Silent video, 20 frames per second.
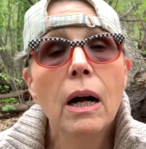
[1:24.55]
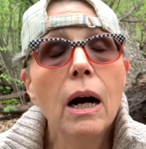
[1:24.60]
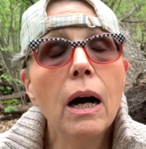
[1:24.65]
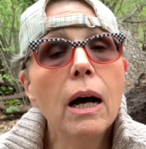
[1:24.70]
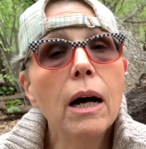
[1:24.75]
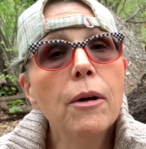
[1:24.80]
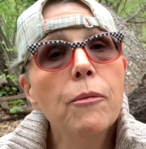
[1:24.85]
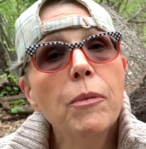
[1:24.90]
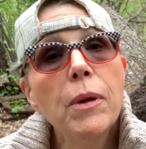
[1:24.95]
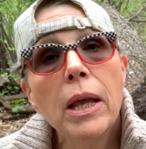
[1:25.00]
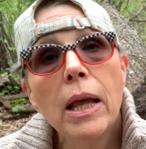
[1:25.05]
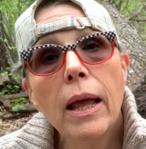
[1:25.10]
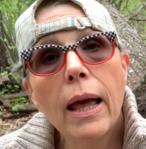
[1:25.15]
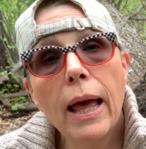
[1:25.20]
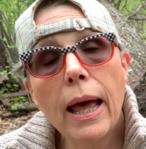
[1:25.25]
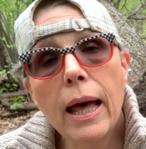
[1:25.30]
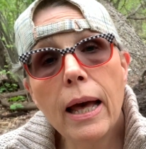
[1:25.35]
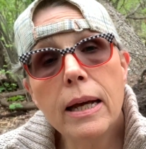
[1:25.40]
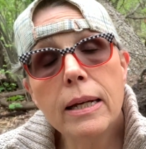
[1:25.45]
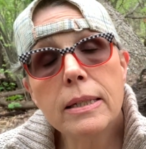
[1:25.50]

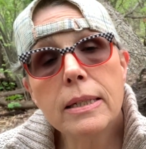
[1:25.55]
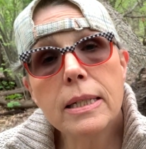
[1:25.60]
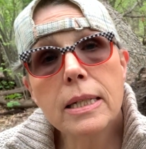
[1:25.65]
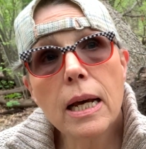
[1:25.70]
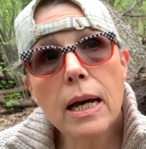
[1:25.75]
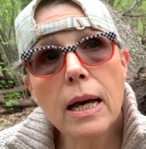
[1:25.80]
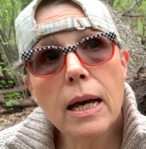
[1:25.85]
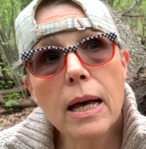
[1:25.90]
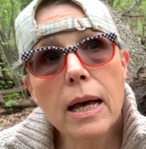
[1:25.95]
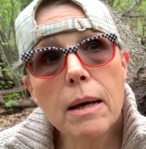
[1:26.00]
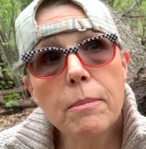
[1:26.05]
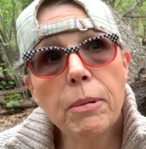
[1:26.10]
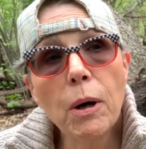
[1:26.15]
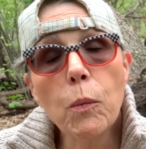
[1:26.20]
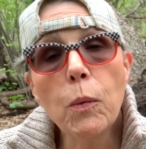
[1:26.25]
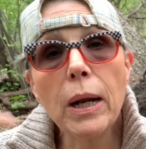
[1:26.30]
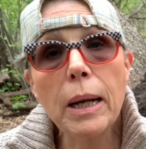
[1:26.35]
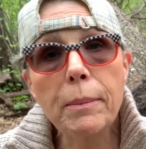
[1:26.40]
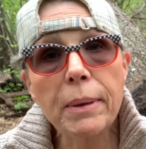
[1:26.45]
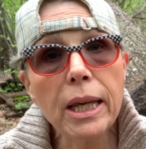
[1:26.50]

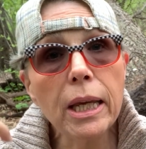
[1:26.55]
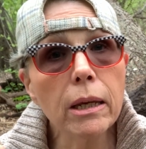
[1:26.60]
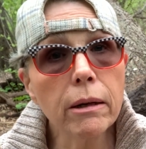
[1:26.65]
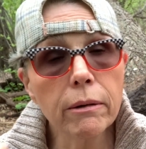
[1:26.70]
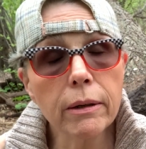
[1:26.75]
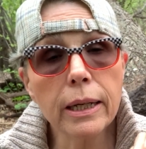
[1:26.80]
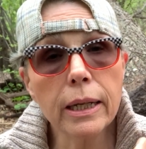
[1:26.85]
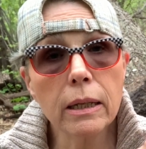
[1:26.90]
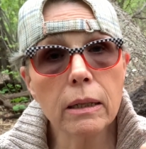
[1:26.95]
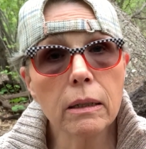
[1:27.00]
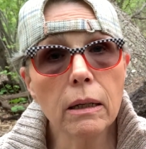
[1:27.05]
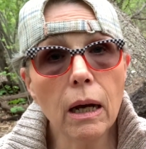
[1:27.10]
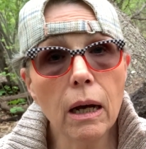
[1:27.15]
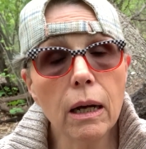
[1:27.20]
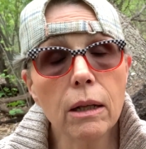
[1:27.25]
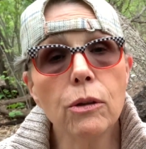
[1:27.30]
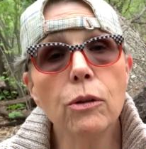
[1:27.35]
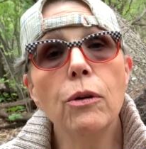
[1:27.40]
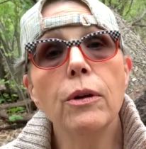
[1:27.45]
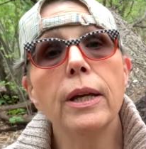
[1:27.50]
but what I'm hearing,
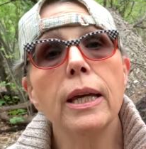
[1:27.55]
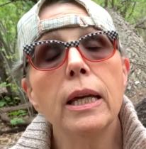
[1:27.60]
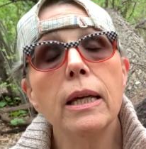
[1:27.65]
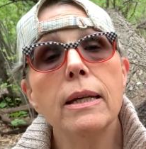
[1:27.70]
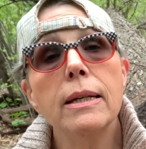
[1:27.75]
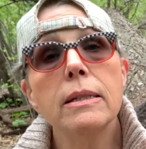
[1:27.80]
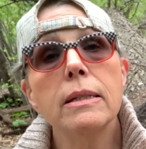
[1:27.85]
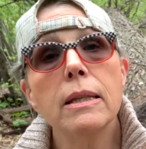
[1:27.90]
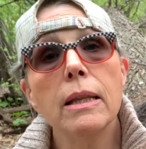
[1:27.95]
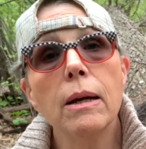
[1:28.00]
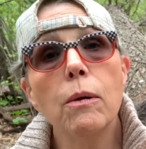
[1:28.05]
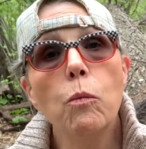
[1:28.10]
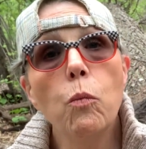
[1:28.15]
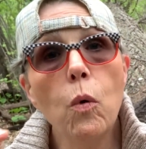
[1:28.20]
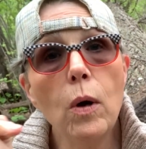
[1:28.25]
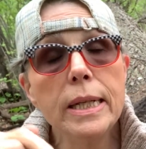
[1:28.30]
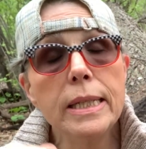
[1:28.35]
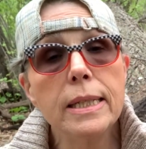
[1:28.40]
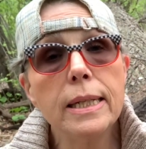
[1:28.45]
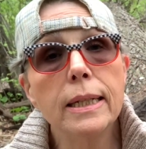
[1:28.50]
Loogie, is that
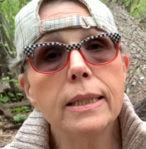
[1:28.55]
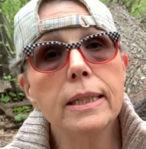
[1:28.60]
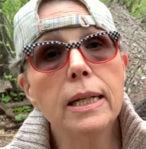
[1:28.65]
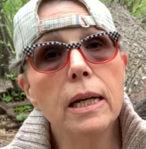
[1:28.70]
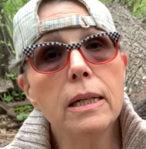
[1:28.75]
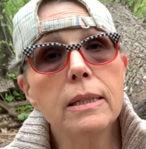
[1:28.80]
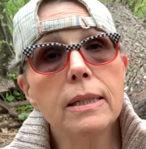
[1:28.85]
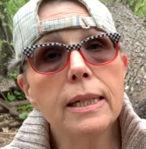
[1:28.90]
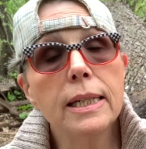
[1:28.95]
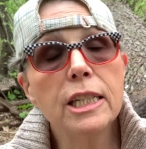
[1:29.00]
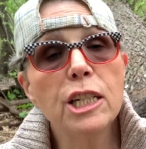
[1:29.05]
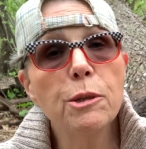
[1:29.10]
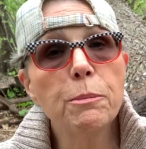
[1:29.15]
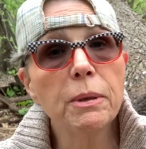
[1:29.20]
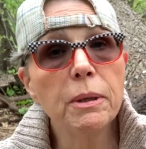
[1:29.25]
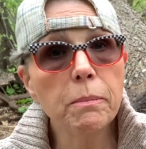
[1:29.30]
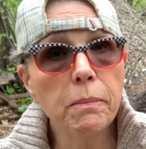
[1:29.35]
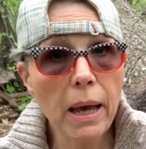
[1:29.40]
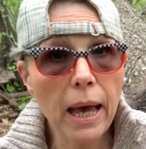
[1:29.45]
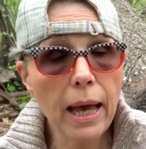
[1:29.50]
once it does get to
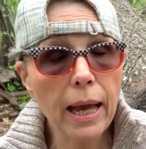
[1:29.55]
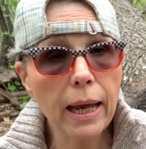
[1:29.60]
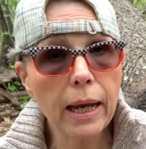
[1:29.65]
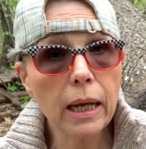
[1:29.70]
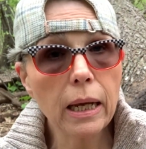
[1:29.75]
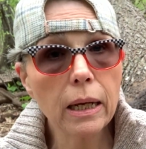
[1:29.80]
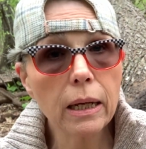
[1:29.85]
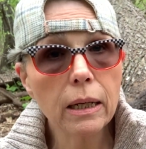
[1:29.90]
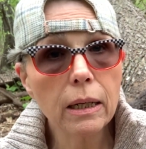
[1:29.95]
be May,